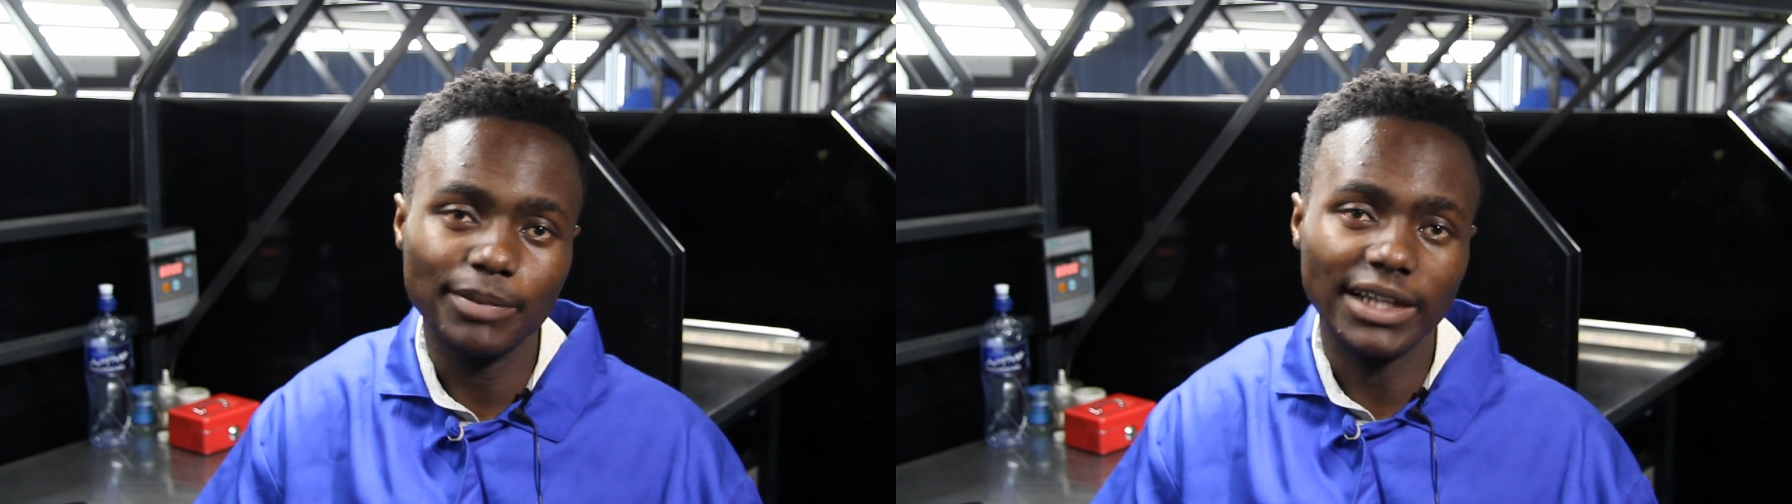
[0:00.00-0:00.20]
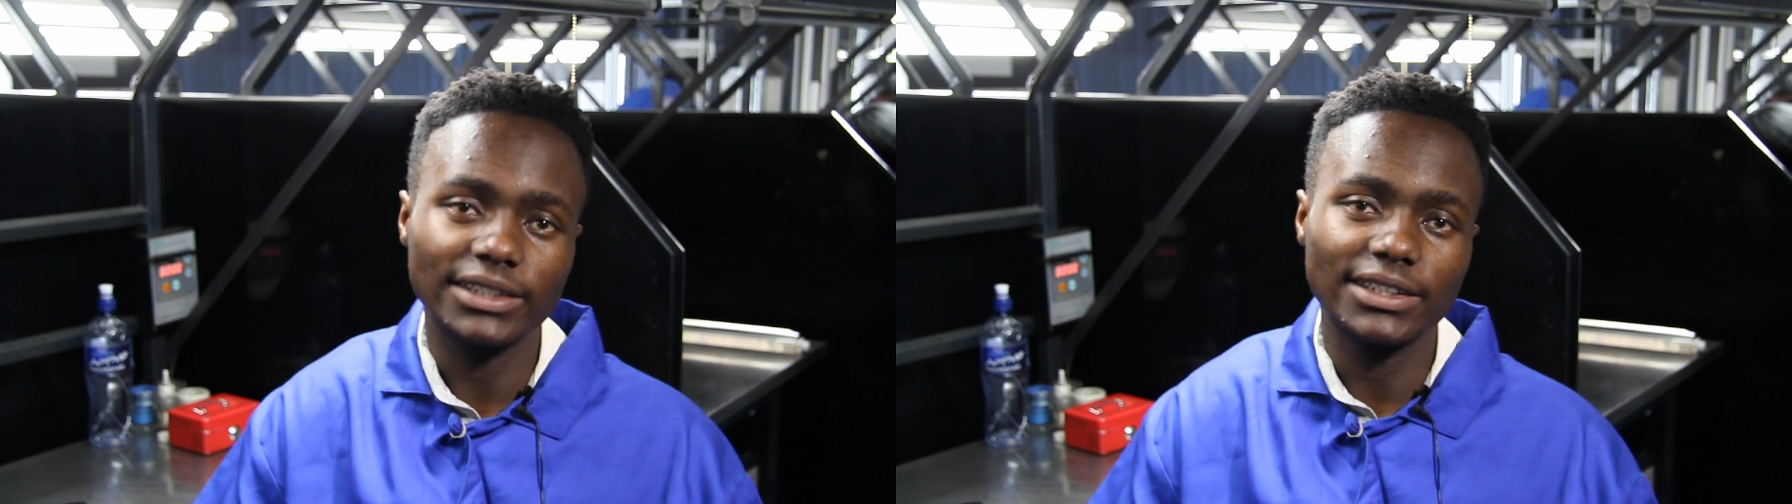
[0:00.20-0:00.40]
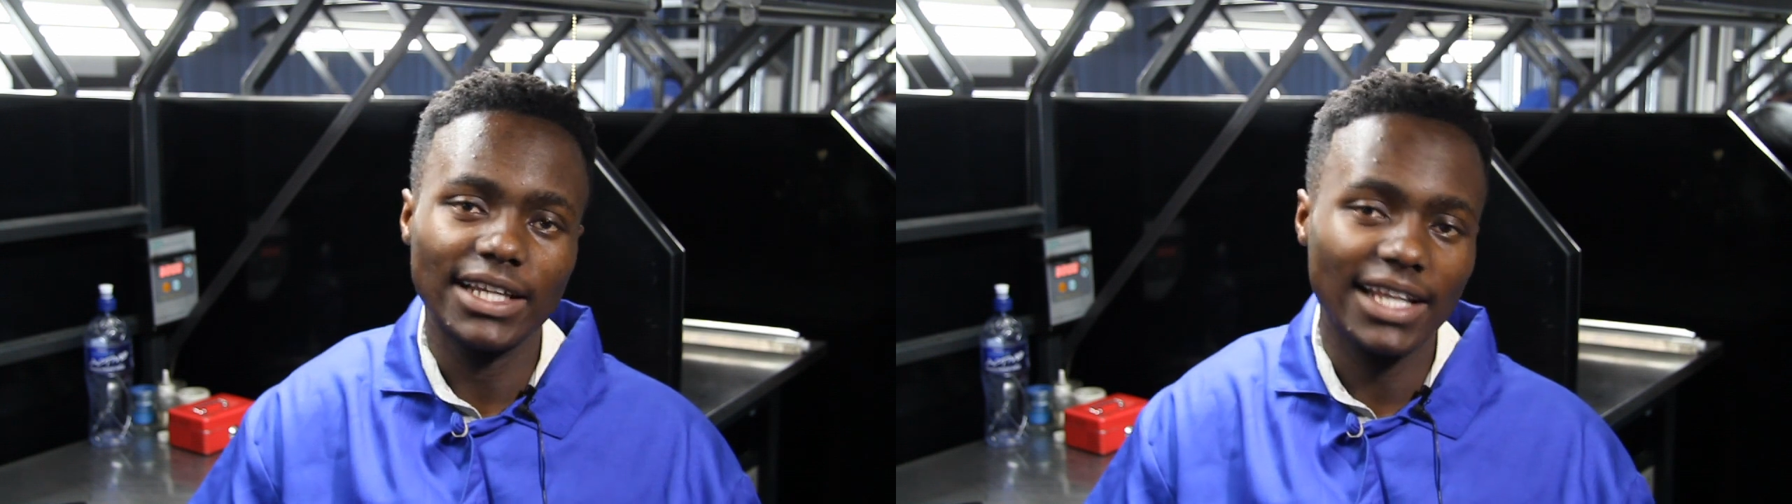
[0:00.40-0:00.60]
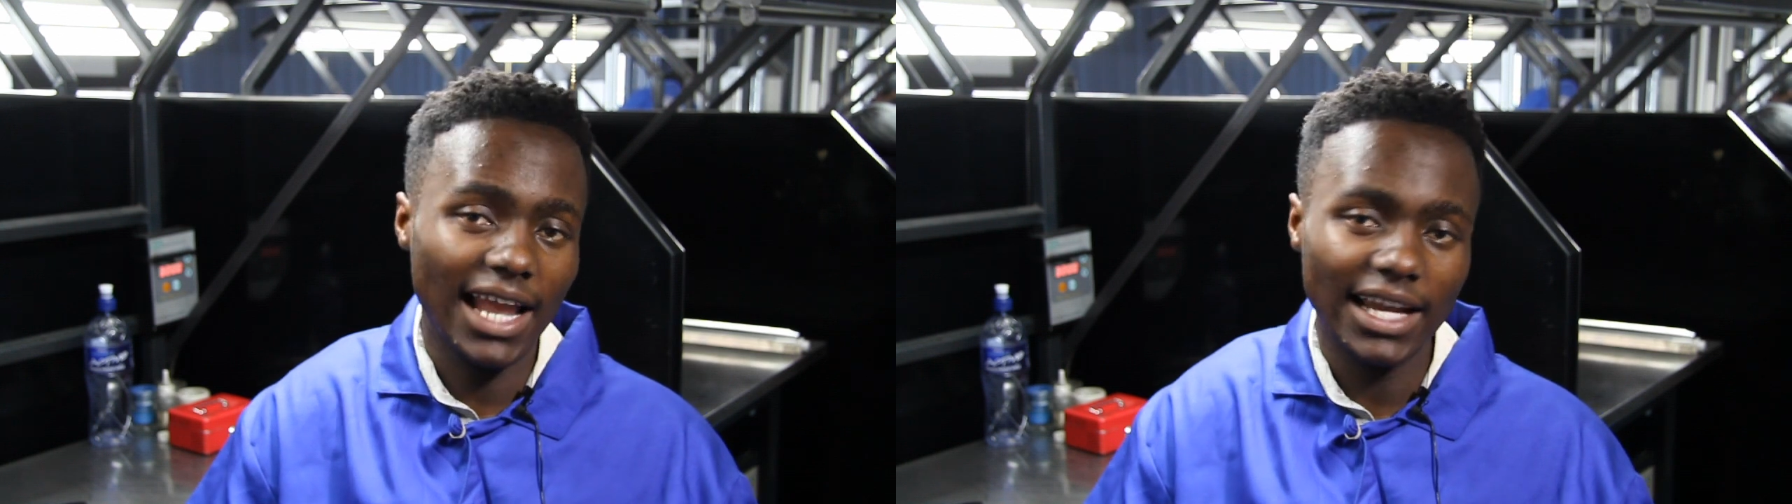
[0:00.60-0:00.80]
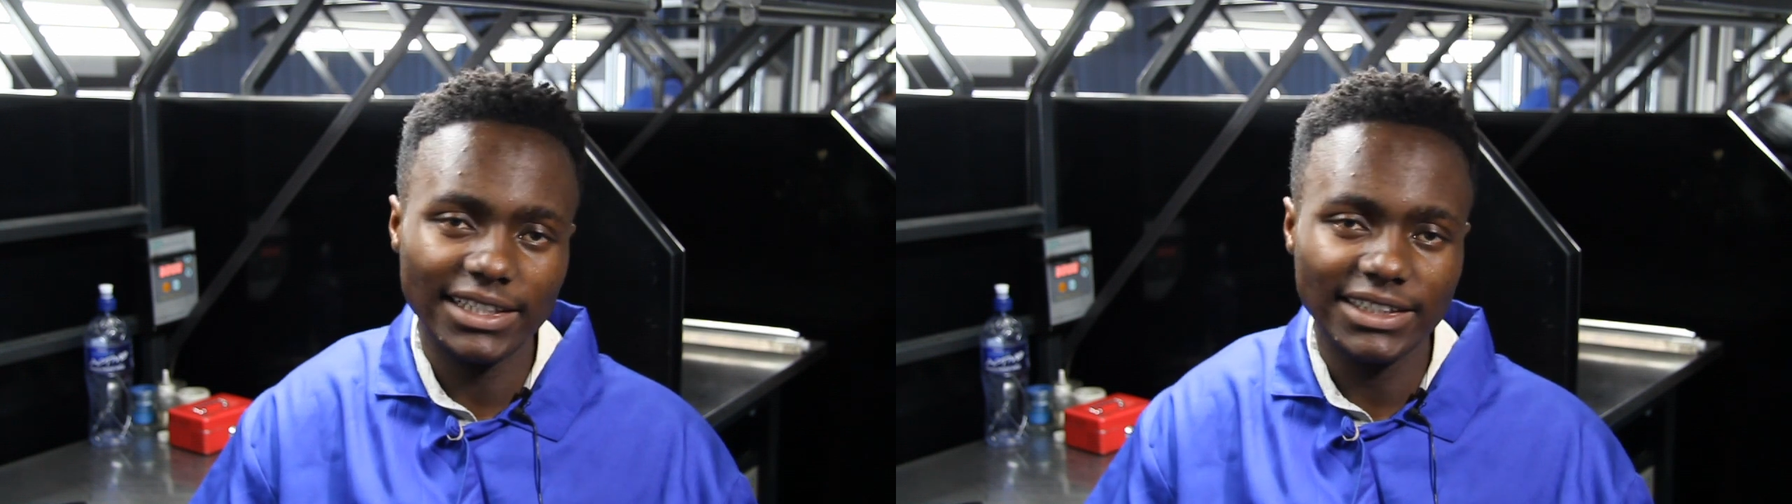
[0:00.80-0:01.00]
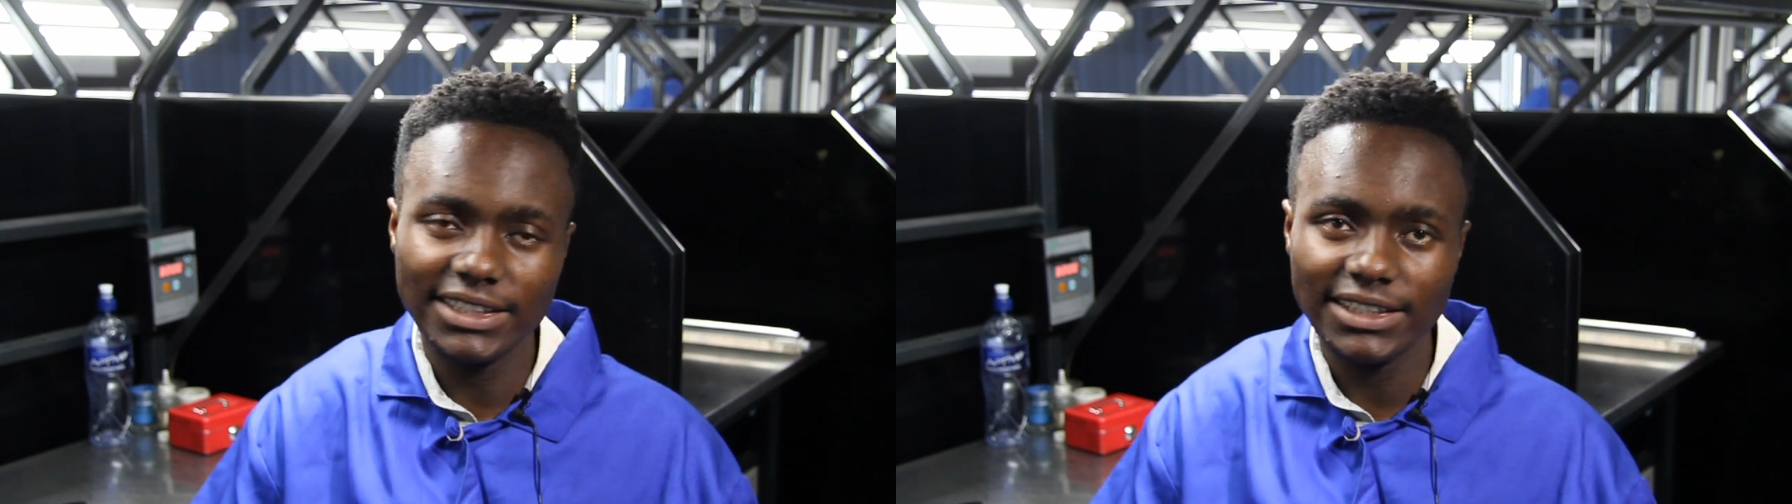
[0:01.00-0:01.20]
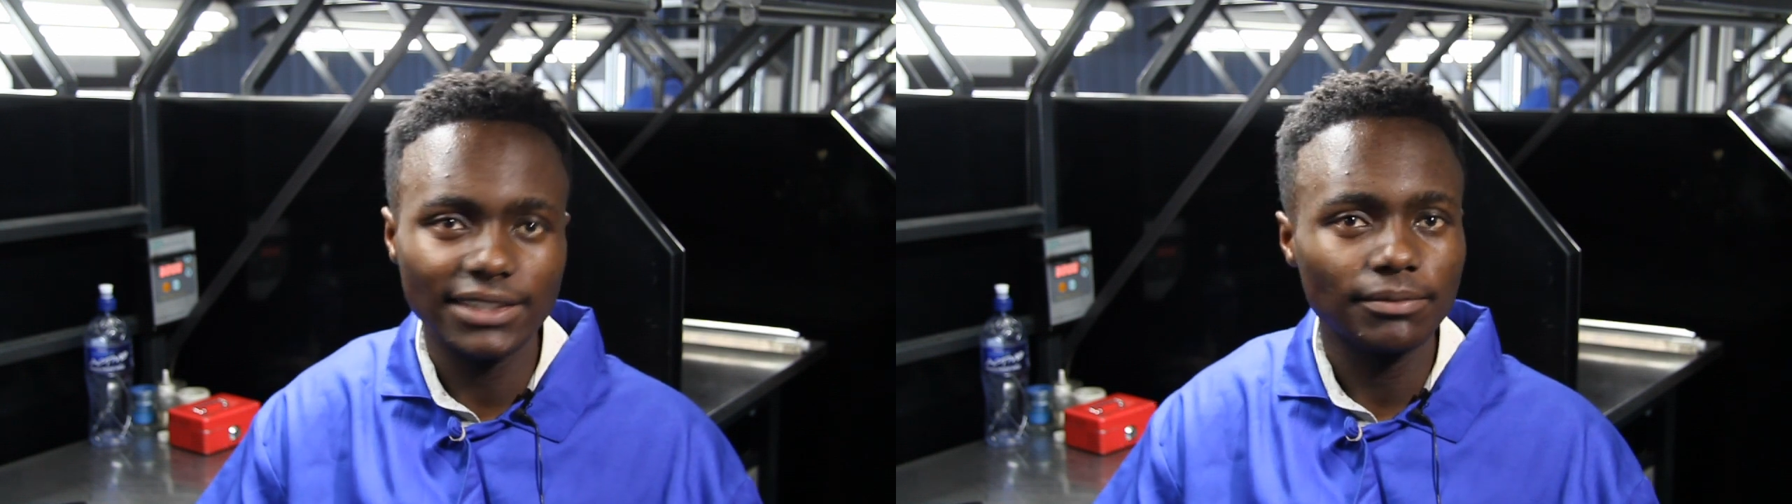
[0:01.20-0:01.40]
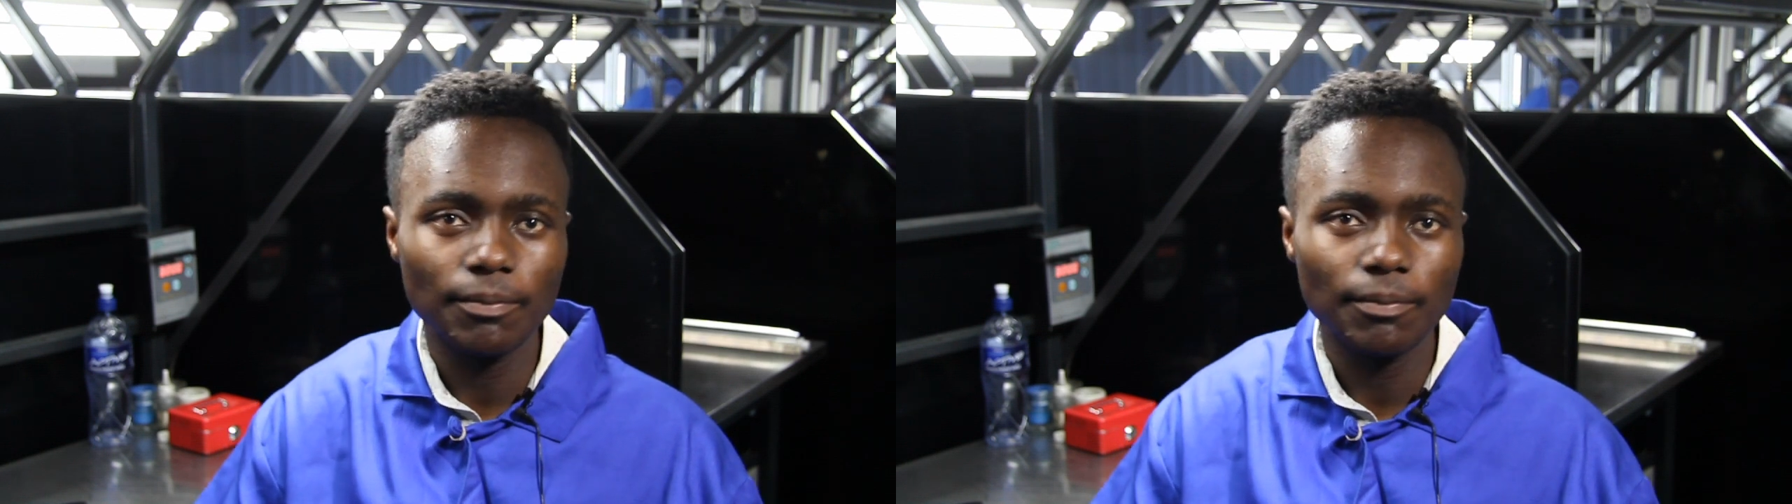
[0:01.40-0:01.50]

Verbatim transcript: but the clarity,